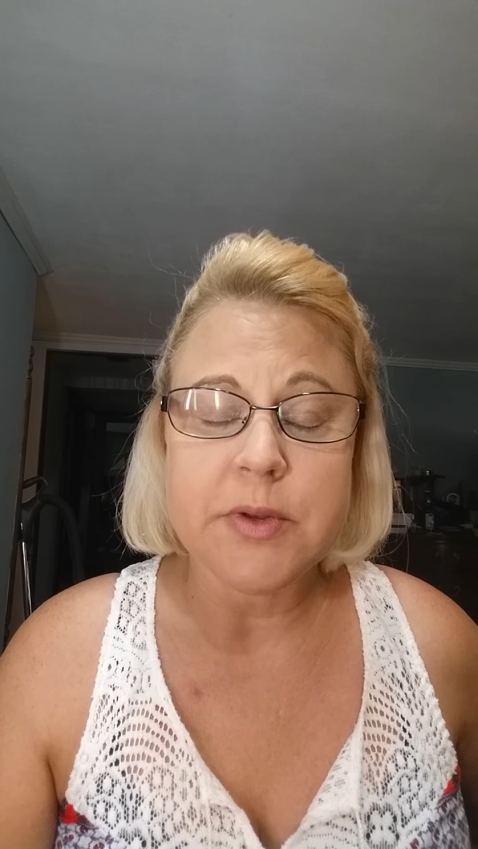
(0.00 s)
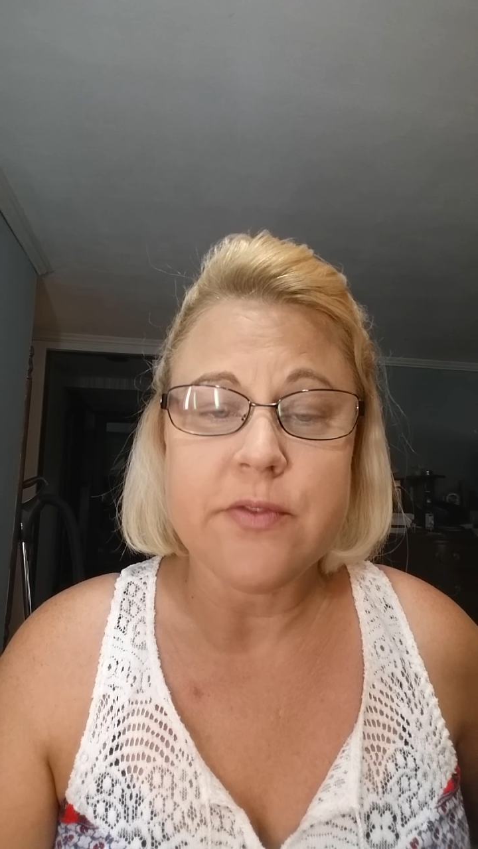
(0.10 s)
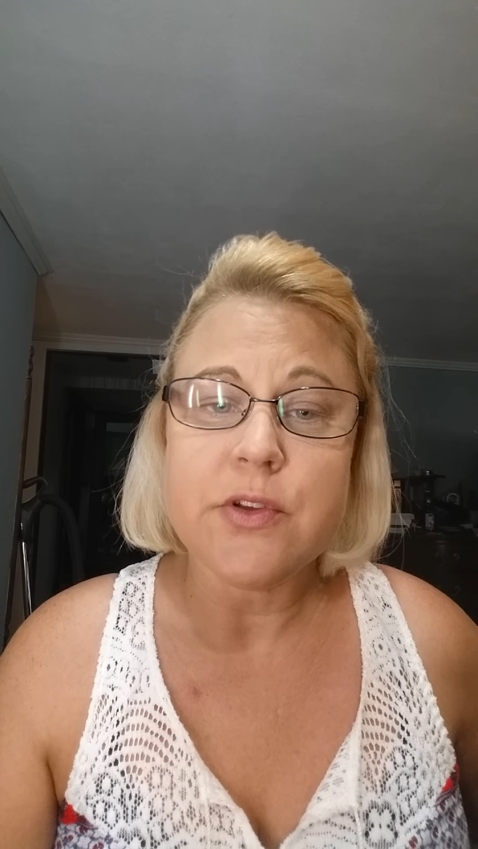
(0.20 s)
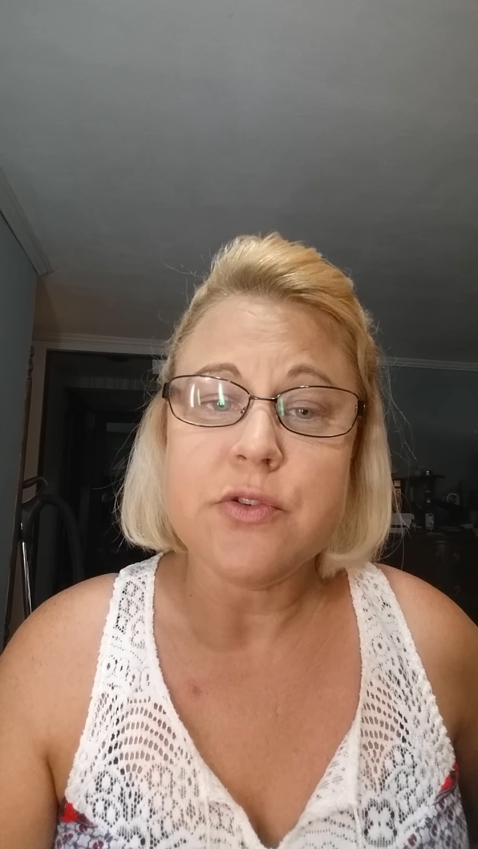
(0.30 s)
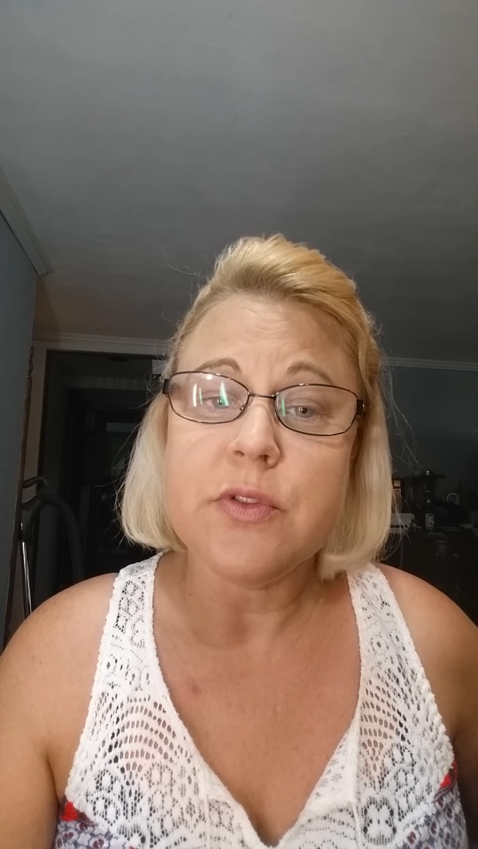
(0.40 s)
but
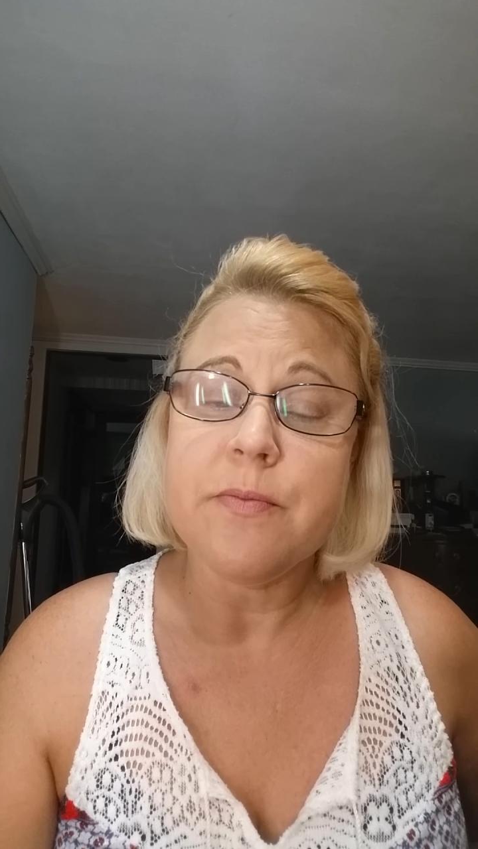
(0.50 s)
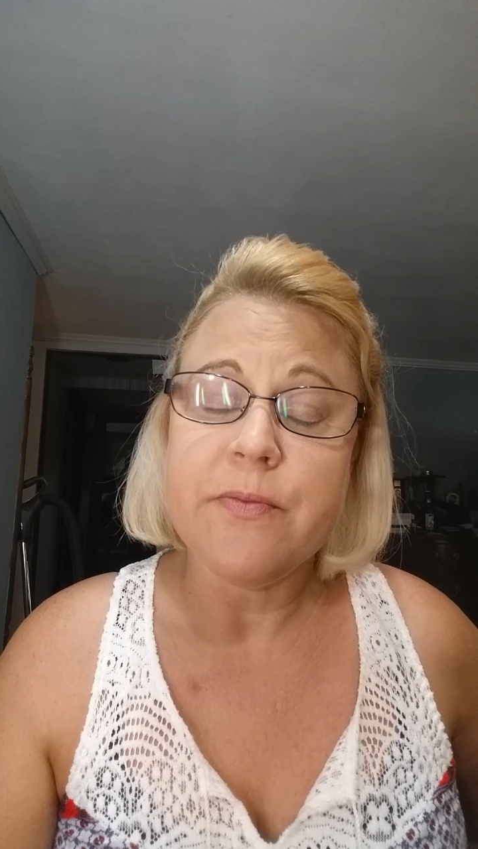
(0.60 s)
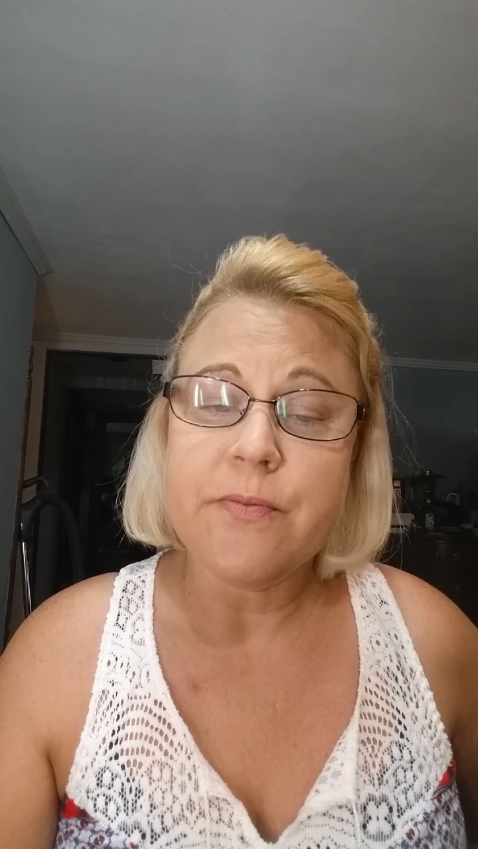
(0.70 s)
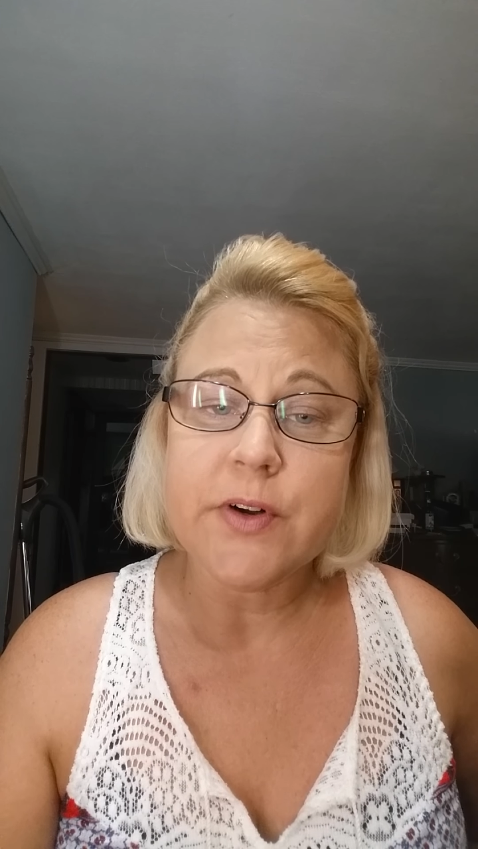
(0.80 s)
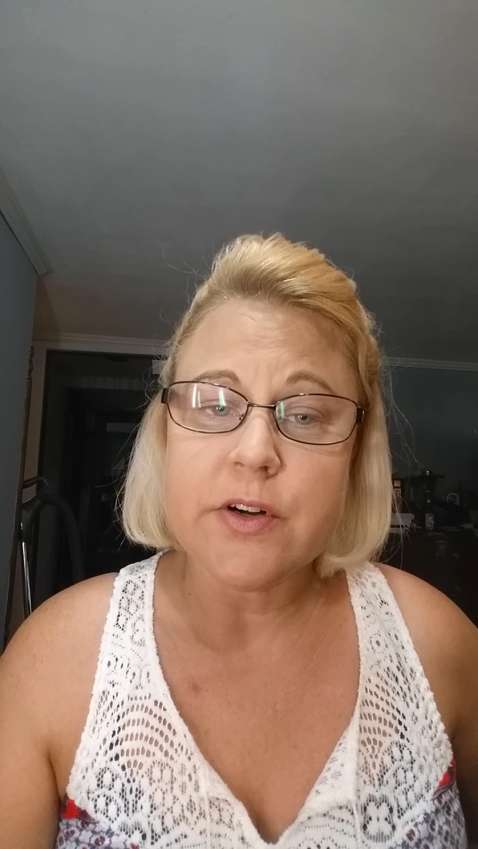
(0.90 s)
if you do them
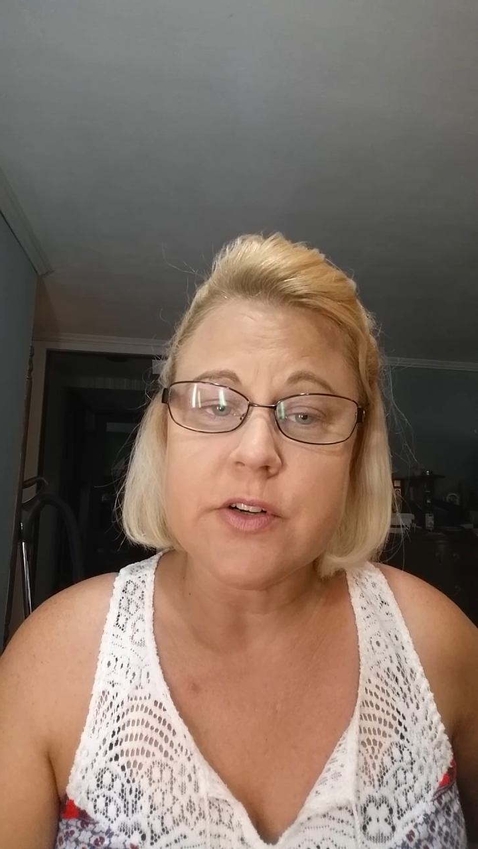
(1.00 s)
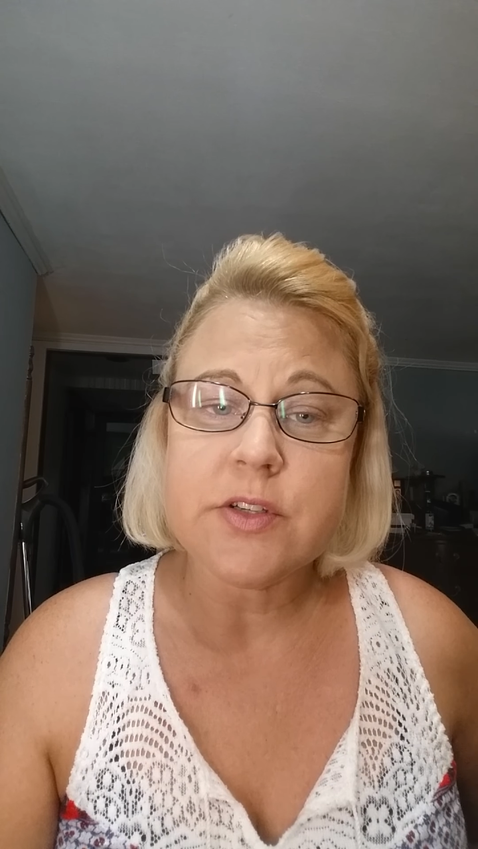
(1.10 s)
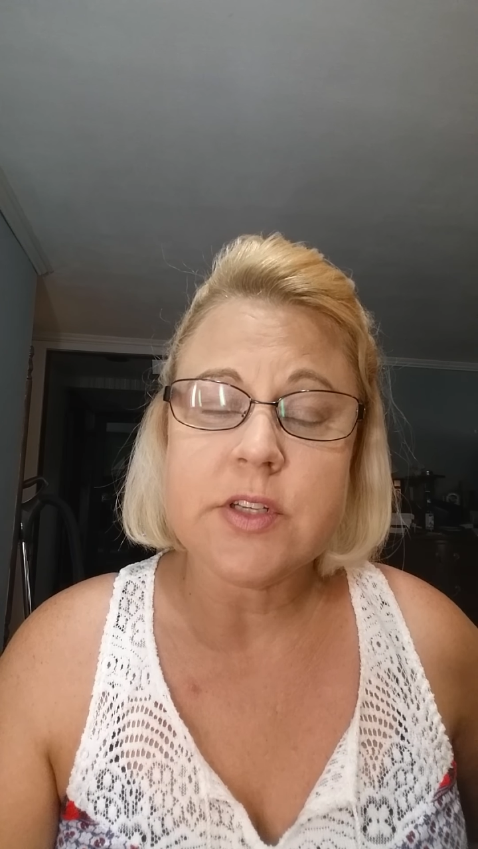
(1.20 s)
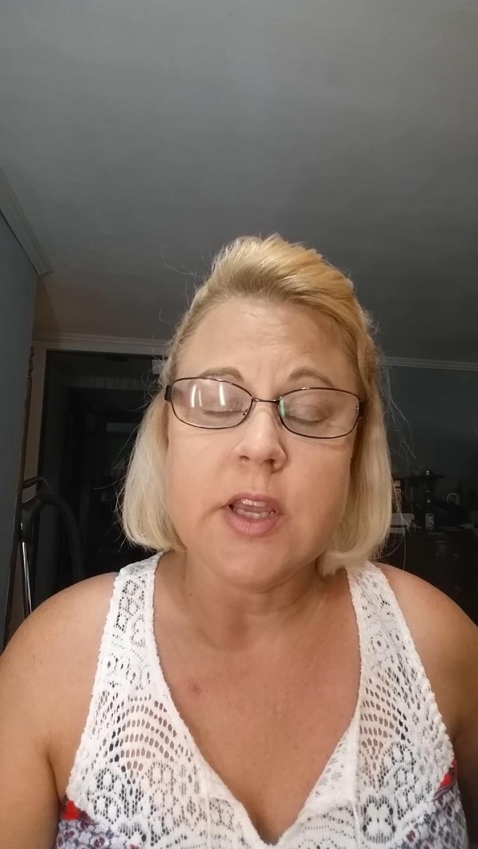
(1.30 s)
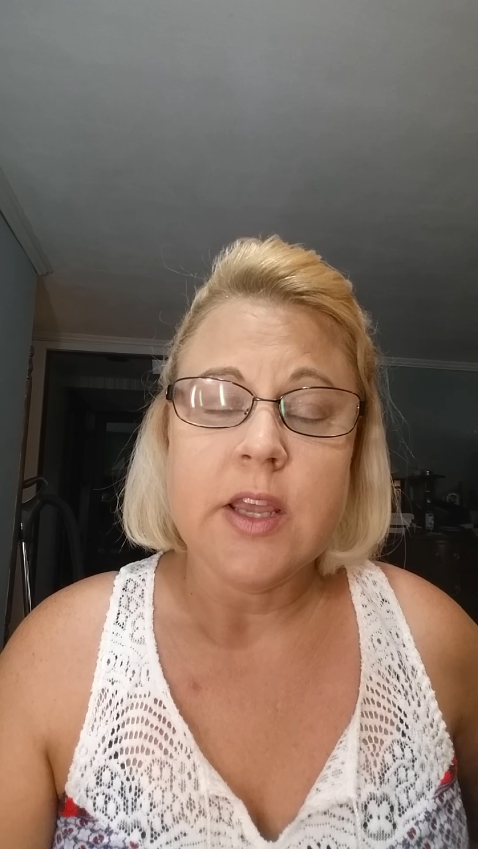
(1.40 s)

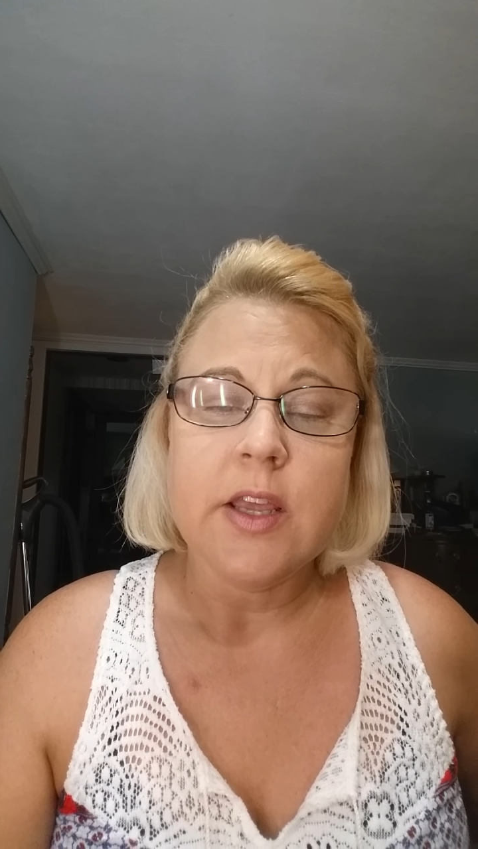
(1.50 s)
first,